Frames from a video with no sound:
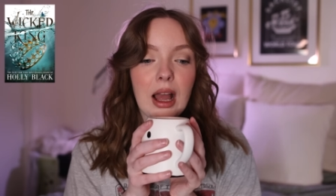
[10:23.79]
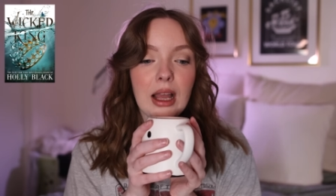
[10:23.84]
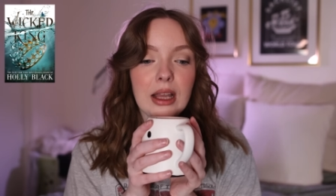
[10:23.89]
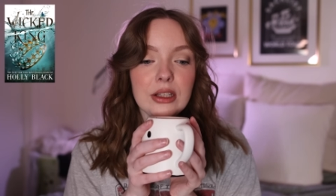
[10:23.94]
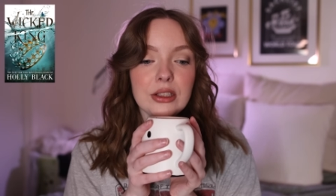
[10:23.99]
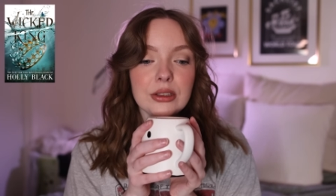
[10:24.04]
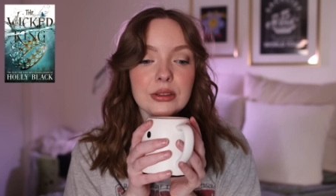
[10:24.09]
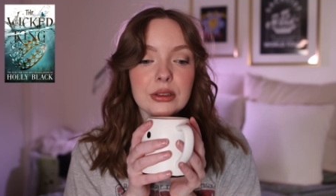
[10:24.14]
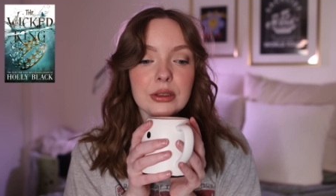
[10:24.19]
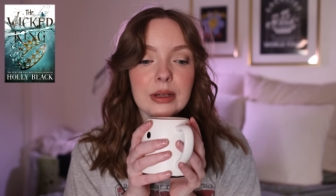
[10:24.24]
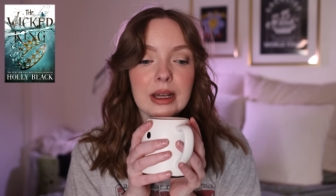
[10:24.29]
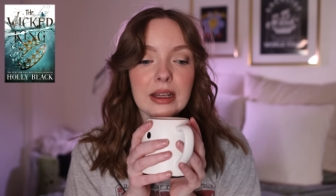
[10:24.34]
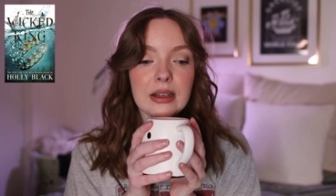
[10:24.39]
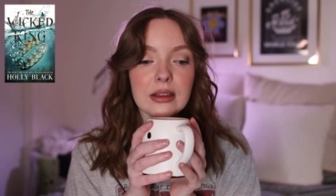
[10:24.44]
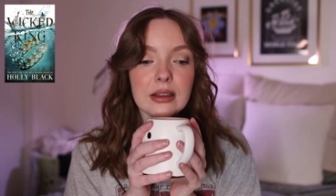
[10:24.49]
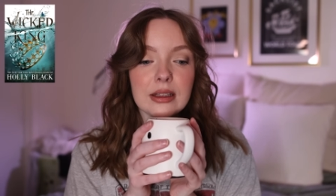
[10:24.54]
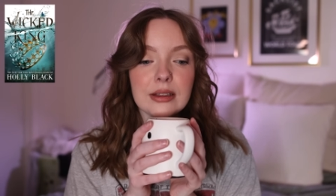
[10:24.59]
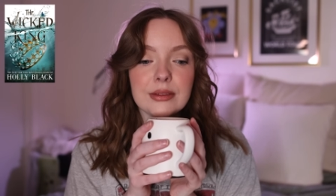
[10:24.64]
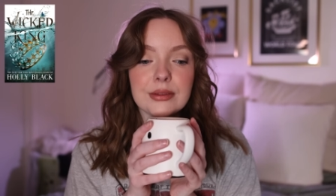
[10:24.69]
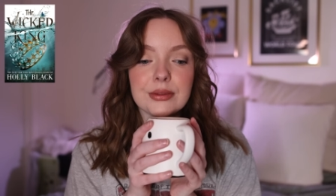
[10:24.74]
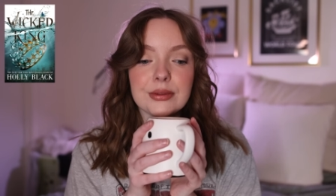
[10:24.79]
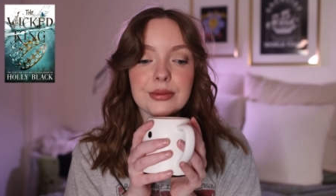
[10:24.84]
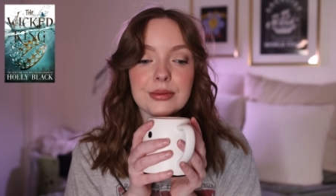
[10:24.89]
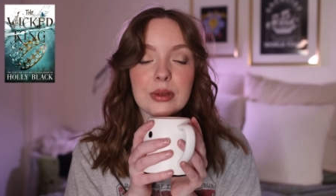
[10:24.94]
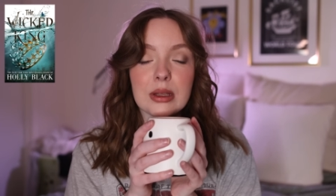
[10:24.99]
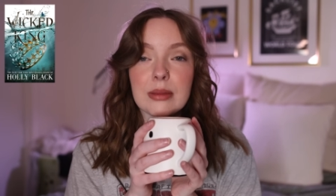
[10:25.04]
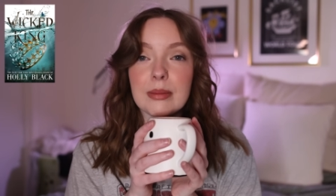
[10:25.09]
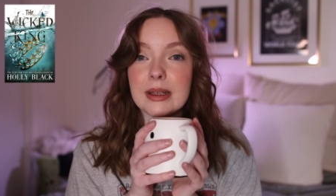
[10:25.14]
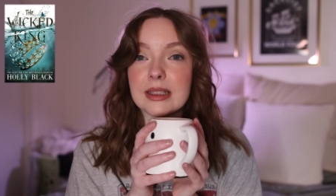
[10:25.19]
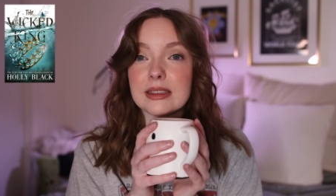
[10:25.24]
I don't know how to live
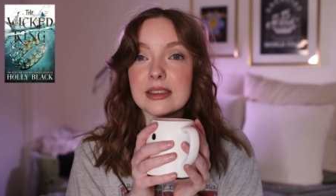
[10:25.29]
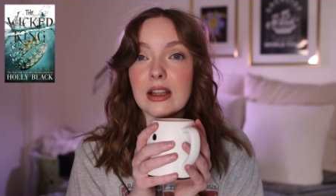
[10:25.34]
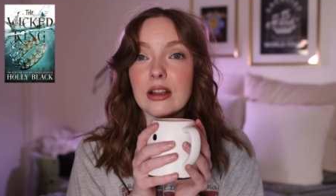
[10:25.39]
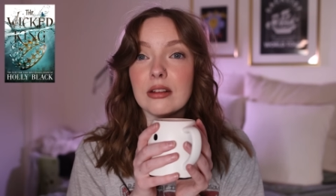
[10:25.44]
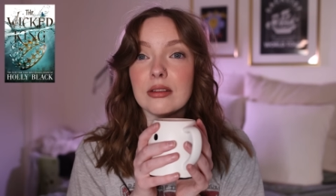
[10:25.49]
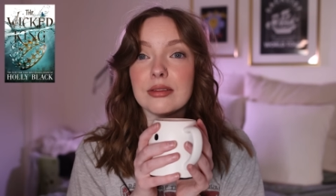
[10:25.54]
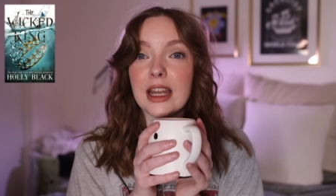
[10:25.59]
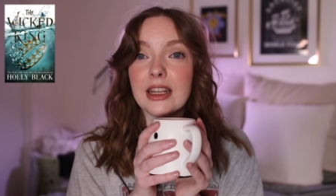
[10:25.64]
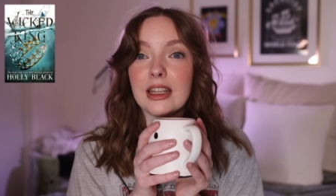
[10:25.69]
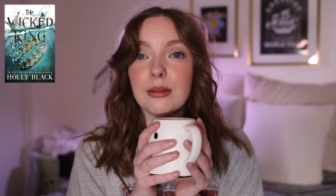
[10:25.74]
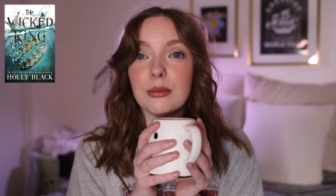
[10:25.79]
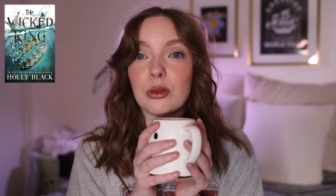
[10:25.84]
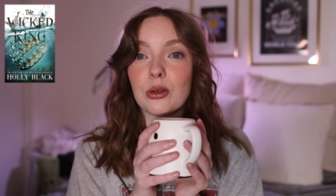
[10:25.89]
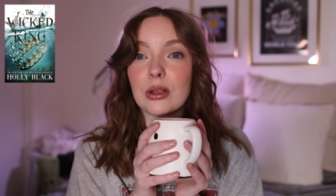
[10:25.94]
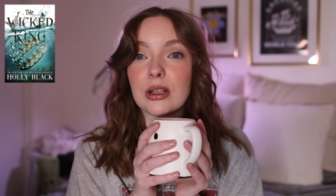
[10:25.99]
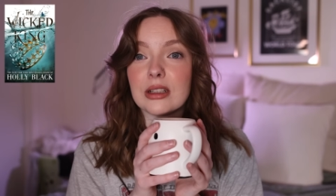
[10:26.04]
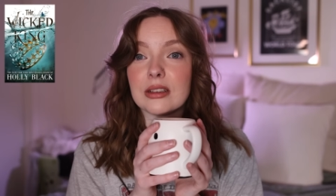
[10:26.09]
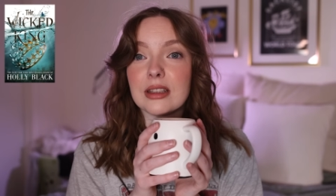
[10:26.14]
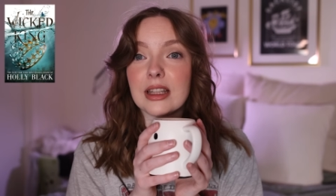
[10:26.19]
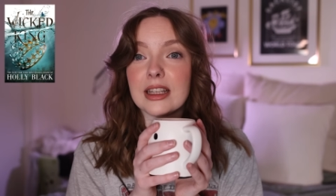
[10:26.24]
with myself anymore.